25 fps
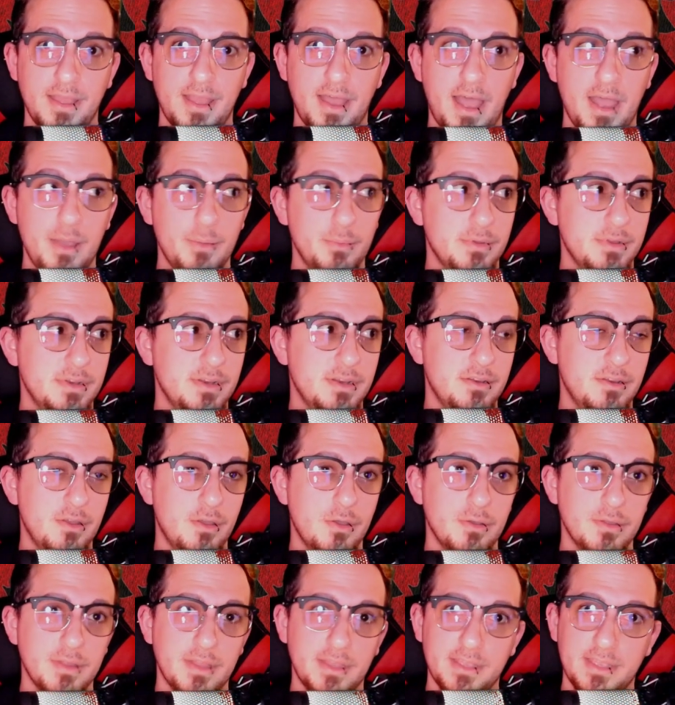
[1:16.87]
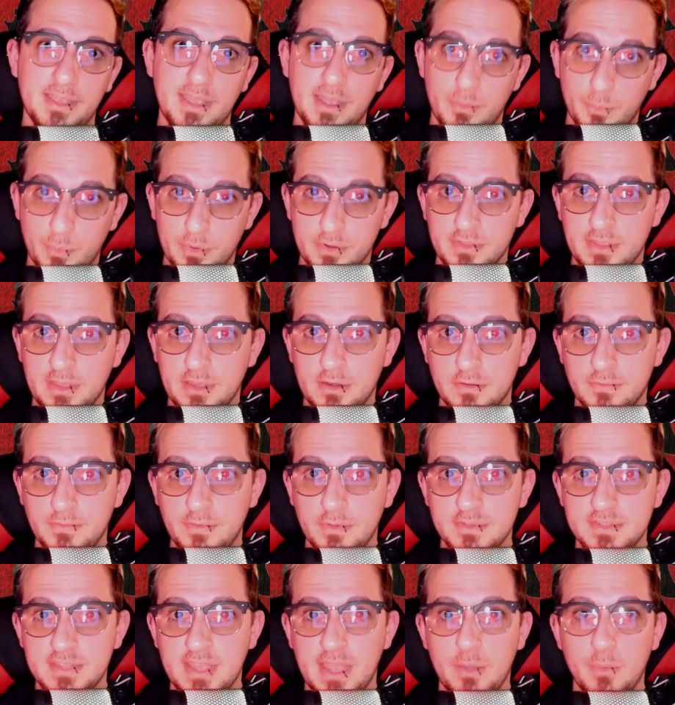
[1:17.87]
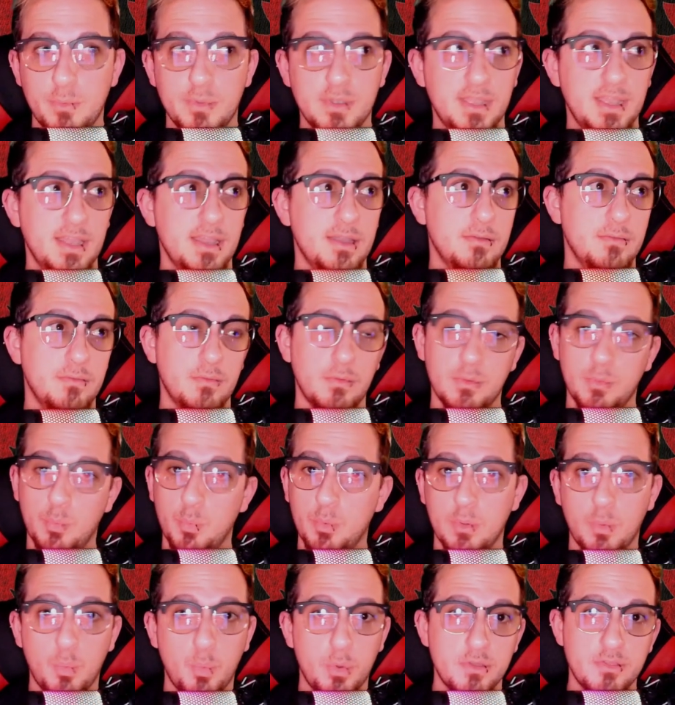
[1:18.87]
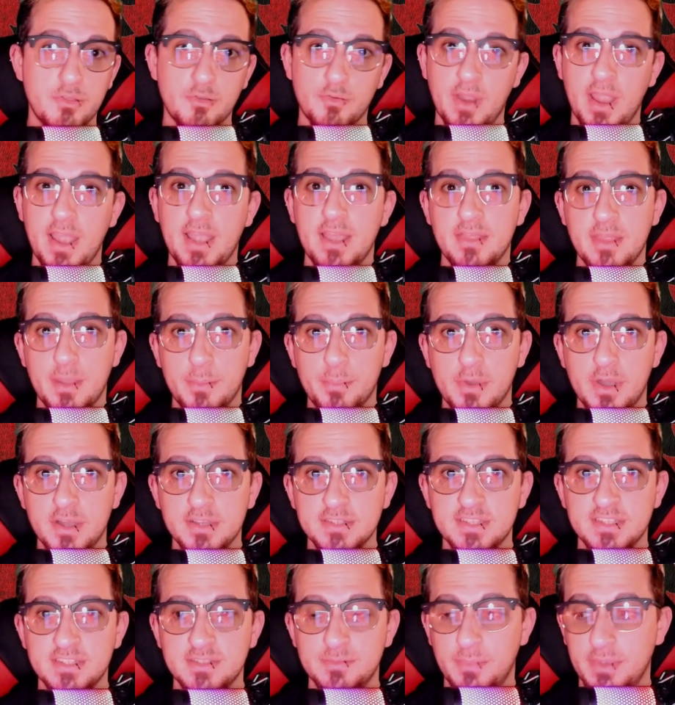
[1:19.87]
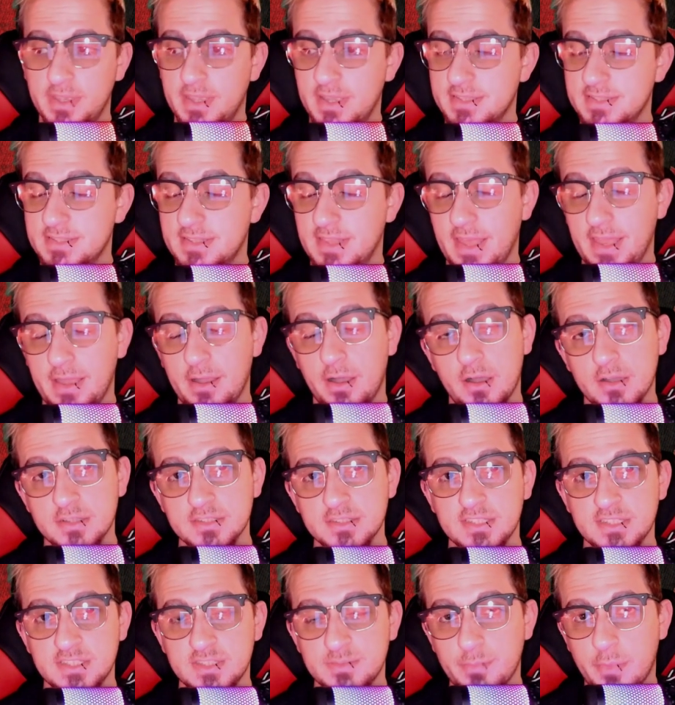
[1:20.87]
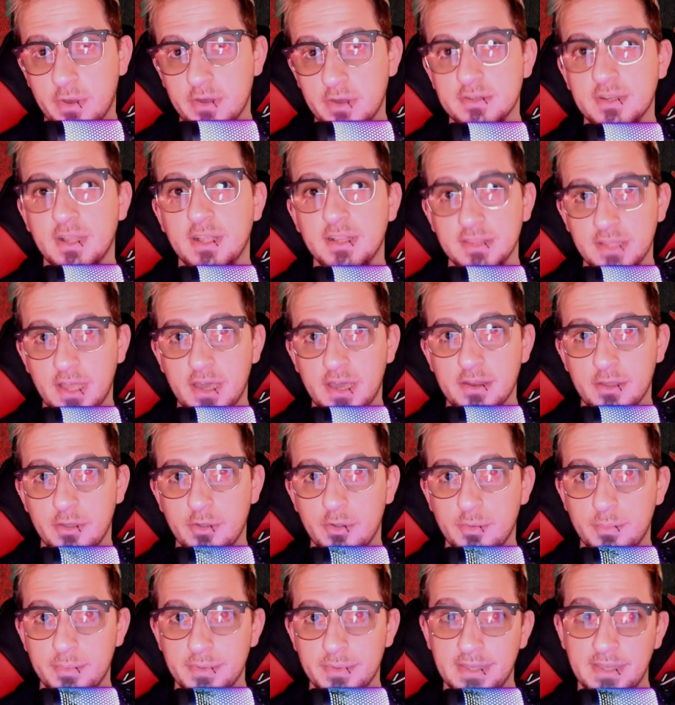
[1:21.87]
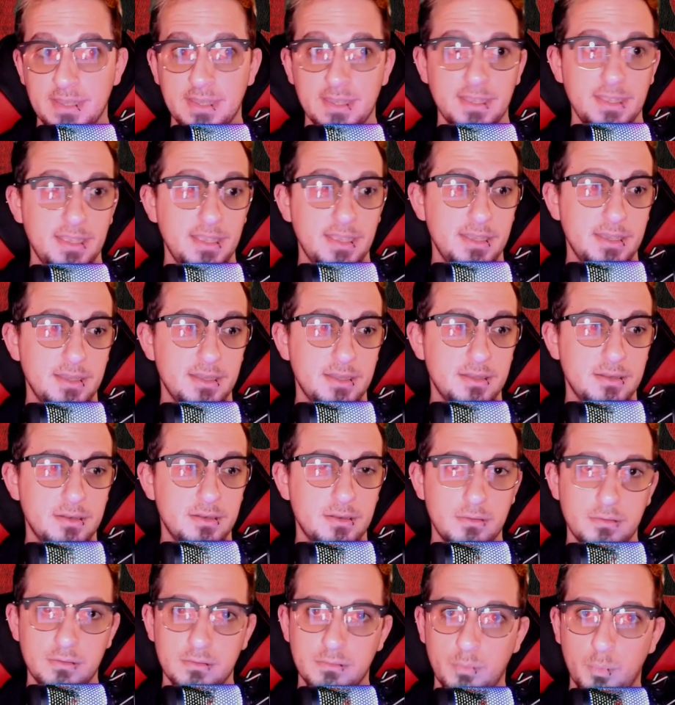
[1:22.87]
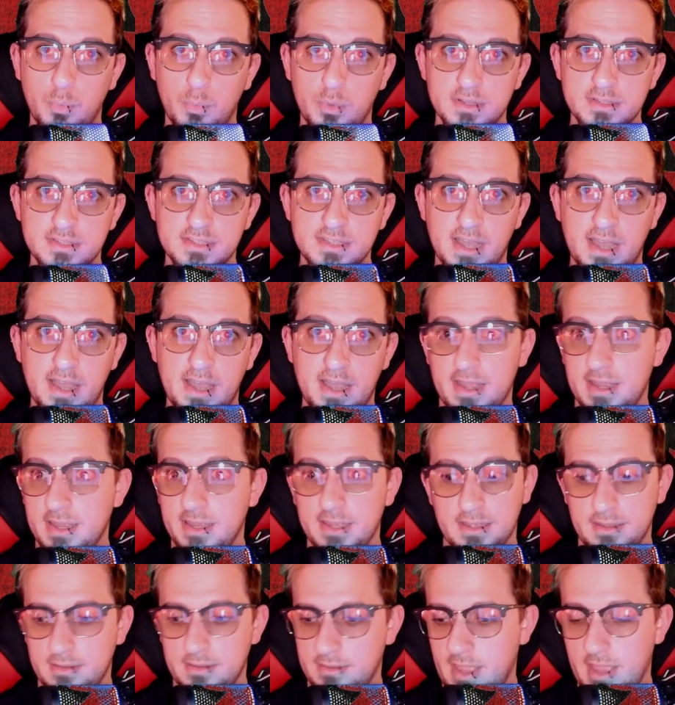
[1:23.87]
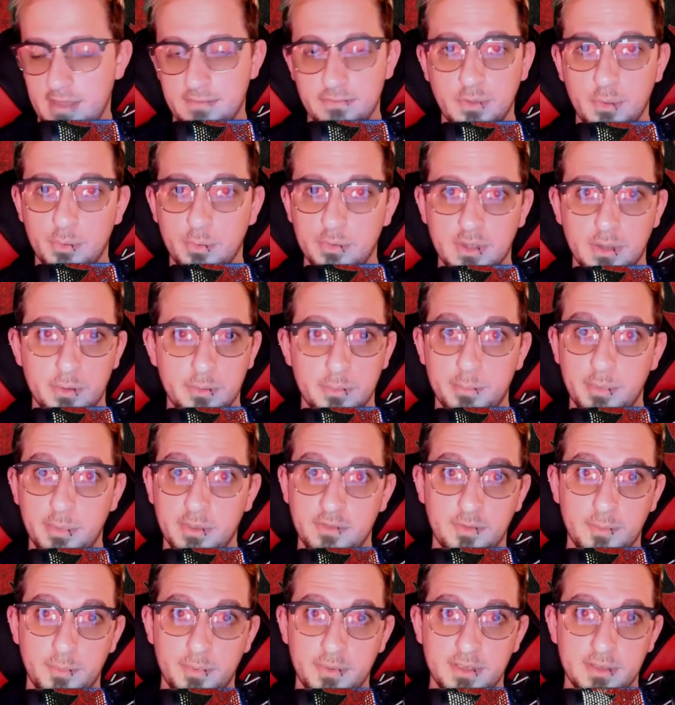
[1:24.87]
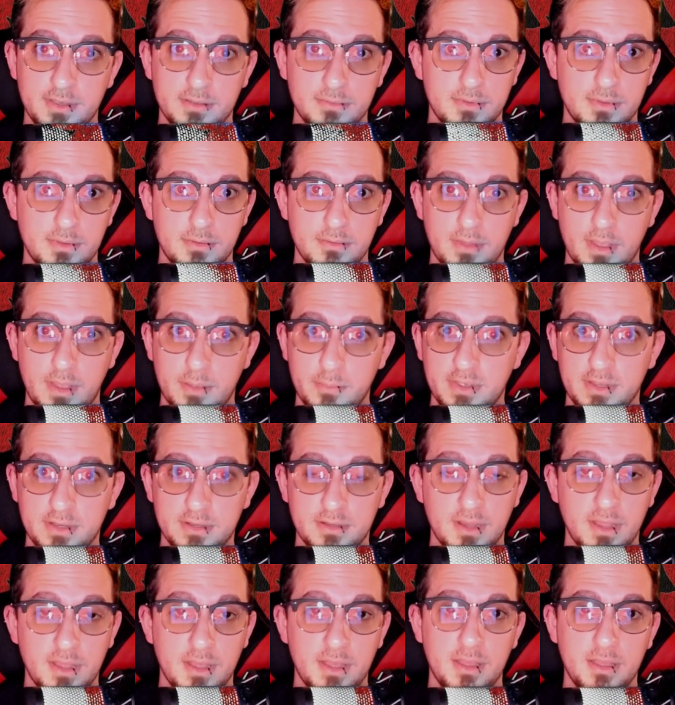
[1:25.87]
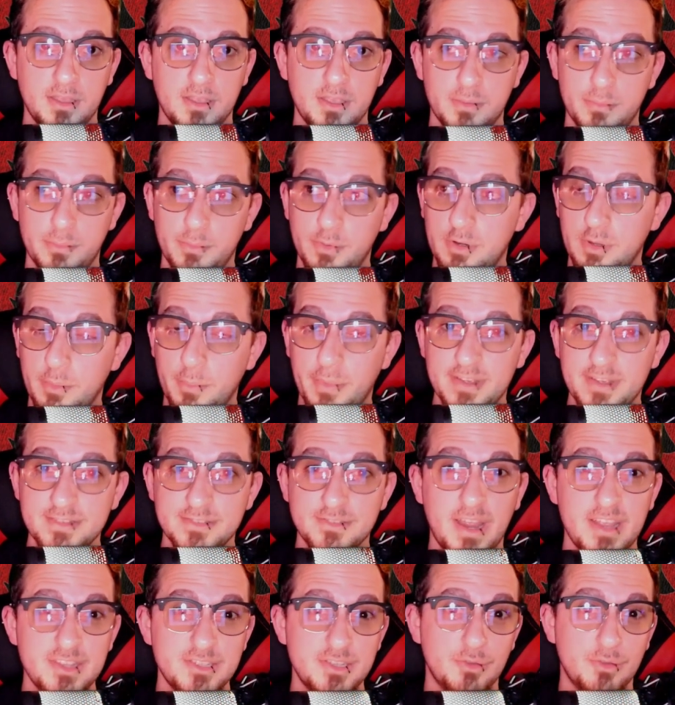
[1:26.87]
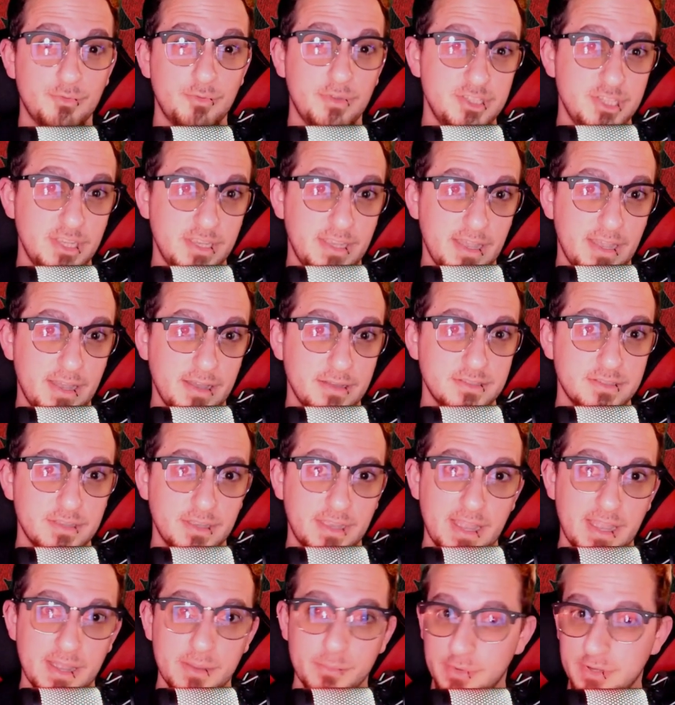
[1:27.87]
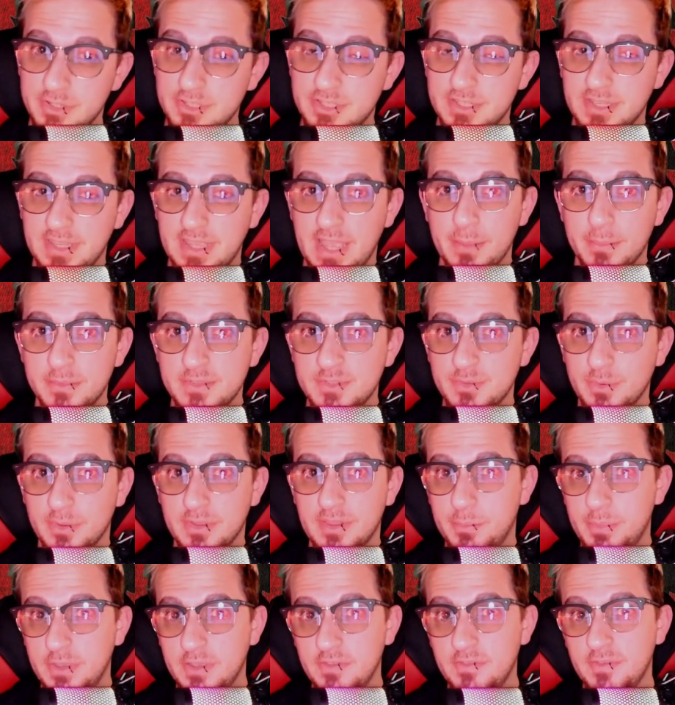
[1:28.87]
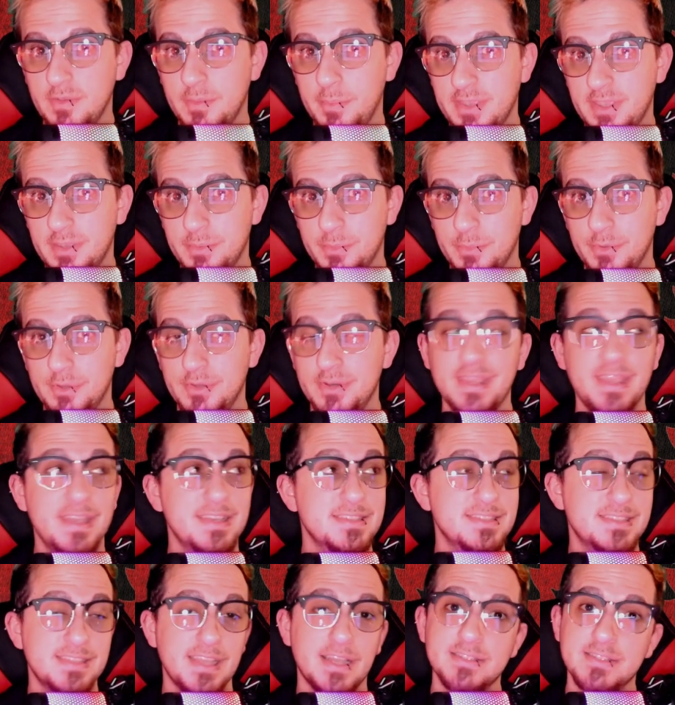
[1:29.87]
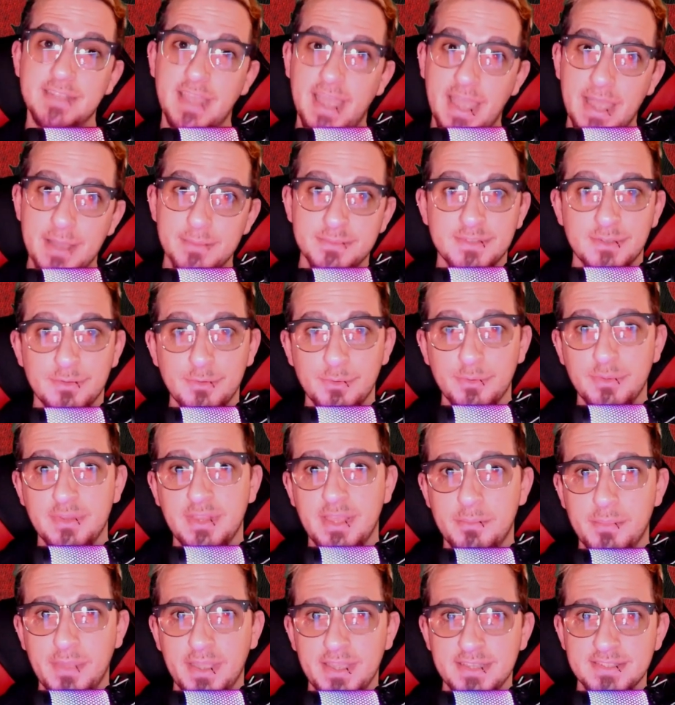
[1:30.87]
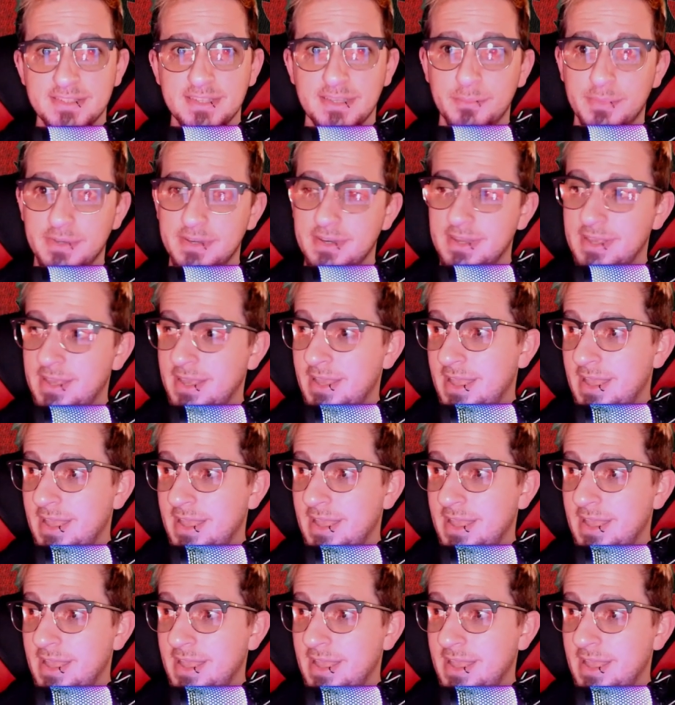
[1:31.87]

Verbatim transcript: I want to know like kind of where the interview is at, what kind of, where they're at in that process, because that honestly sparked a lot of hope in what I have going on in PvP. I mean, community managers are actually reaching out to kind of bridge the gap between the PvP community. It sounds absolutely amazing, but